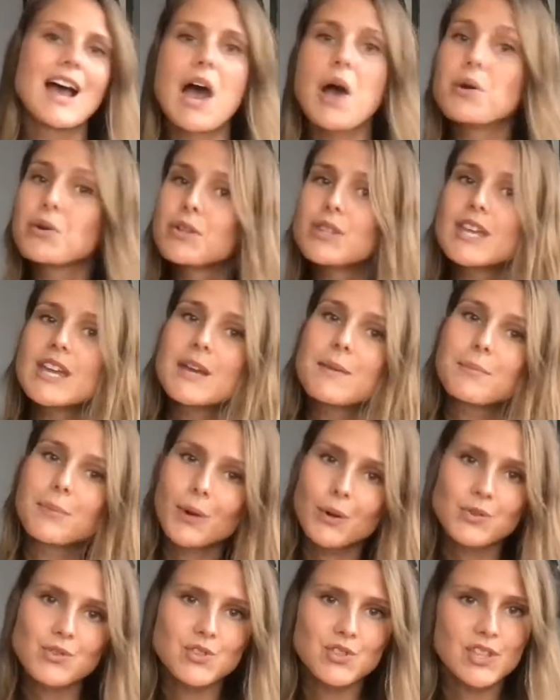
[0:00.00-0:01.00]
How do they
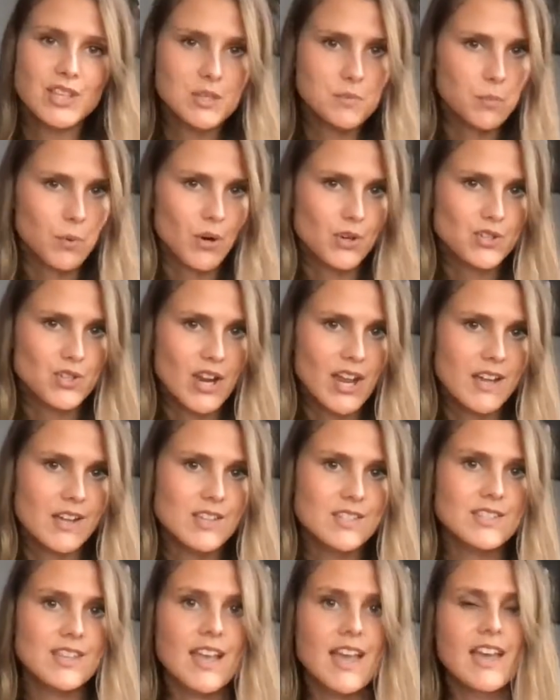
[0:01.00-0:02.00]
approach these
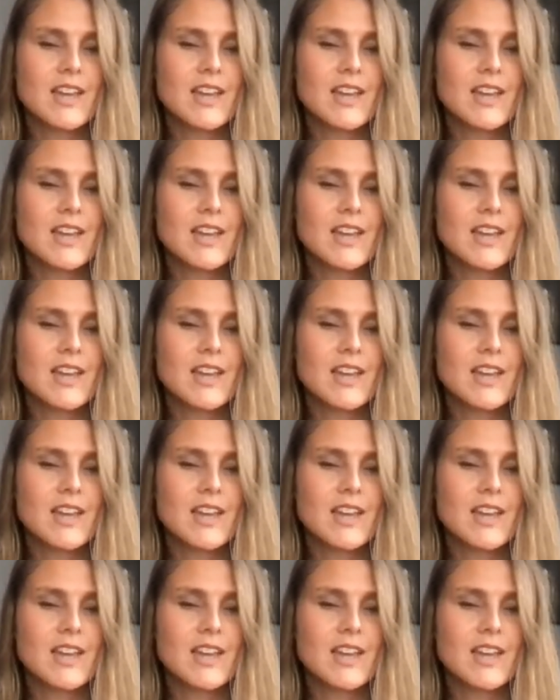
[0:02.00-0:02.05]
projects?